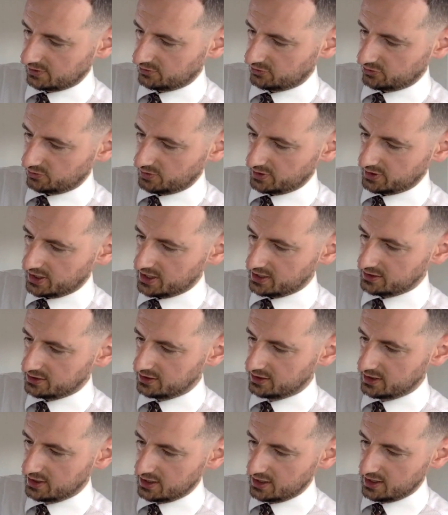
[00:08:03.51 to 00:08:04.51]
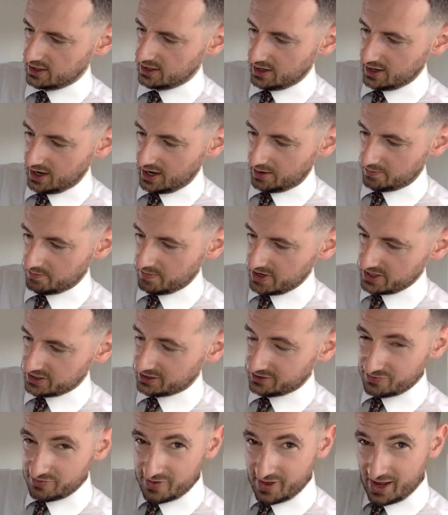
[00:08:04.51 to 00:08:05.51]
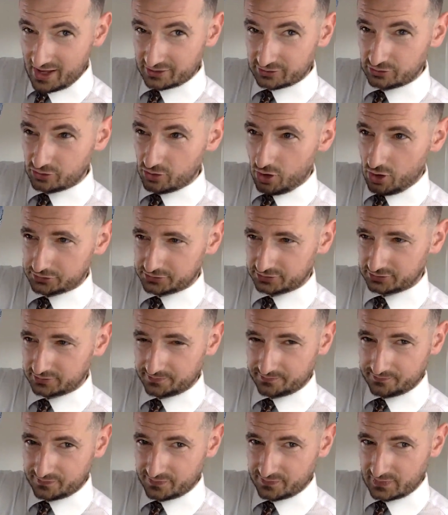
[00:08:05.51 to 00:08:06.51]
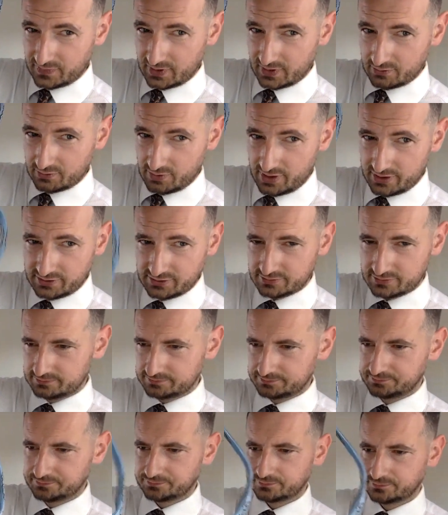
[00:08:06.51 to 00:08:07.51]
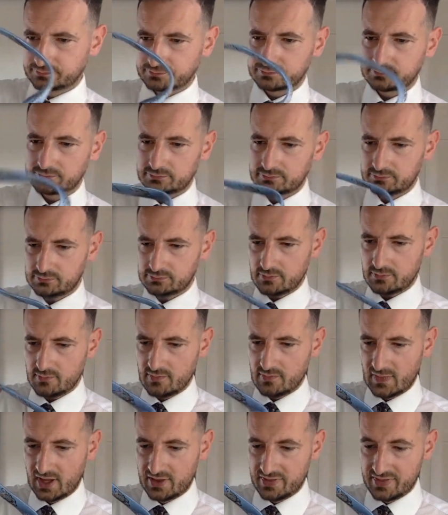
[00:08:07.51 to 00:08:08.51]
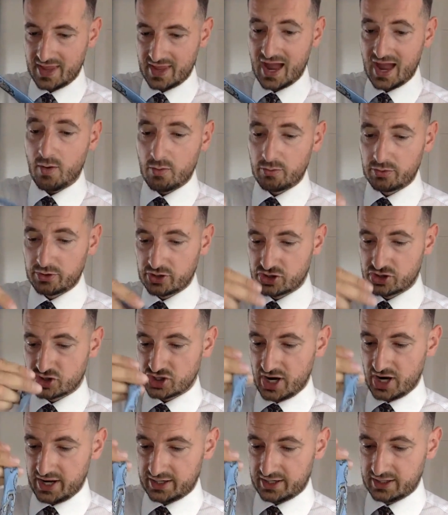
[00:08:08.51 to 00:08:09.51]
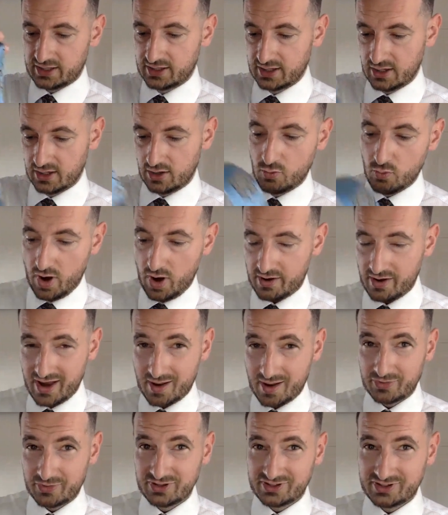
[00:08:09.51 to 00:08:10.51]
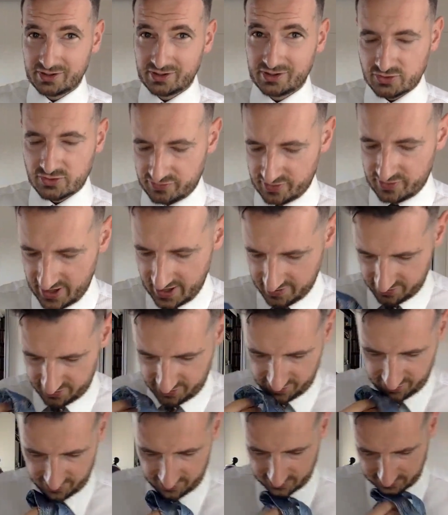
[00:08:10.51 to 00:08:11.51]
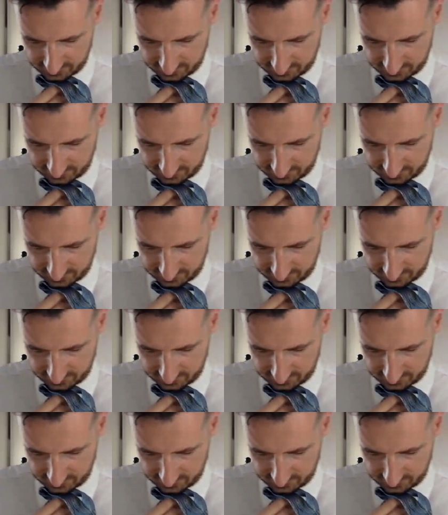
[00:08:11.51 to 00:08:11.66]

So again, I'm making that knot, right? Now I want to check where I am in terms of length.